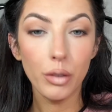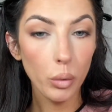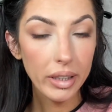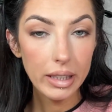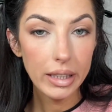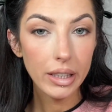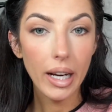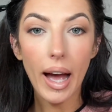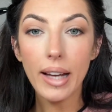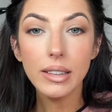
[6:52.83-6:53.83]
If you want
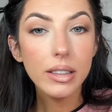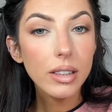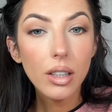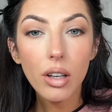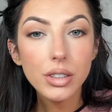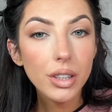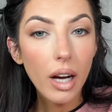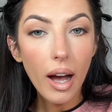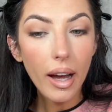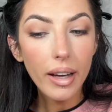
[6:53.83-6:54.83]
glitter, add glitter onto
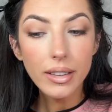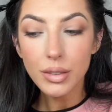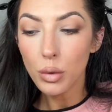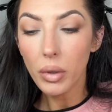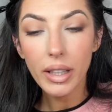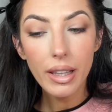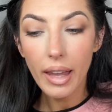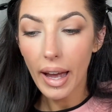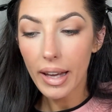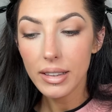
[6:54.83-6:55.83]
your eyes. If you want any of
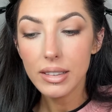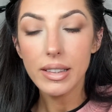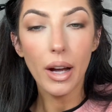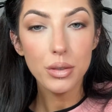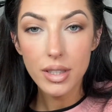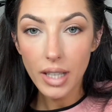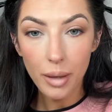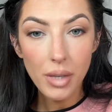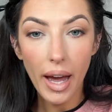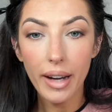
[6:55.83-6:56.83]
that, now's the
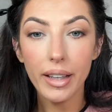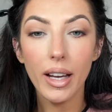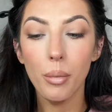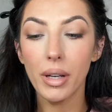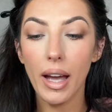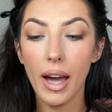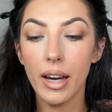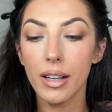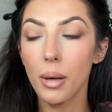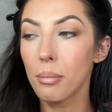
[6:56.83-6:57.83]
time to add it. I'm gonna
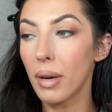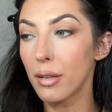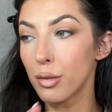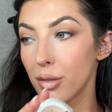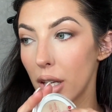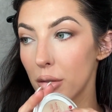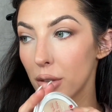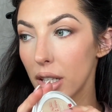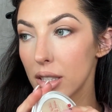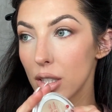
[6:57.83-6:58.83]
add my
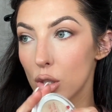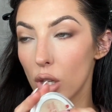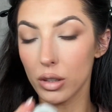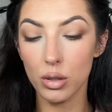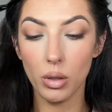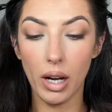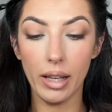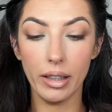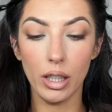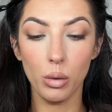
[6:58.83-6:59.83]
favorite drugstore
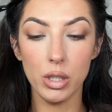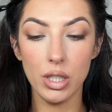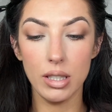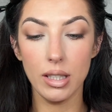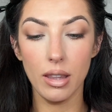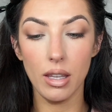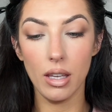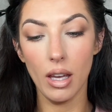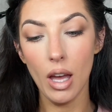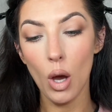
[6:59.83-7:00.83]
highlighter, which is
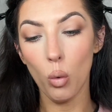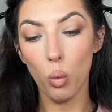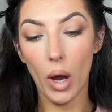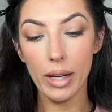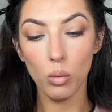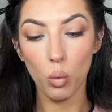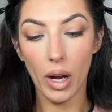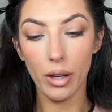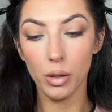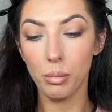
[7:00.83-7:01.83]
the Wet n
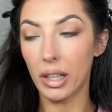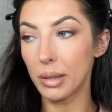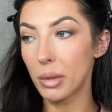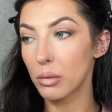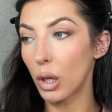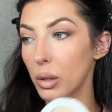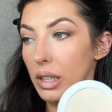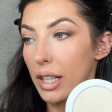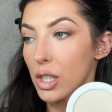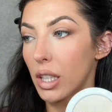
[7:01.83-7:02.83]
Wild Marilyn Monroe
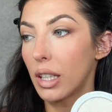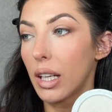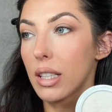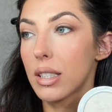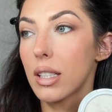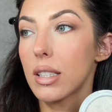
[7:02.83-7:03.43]
collection. It's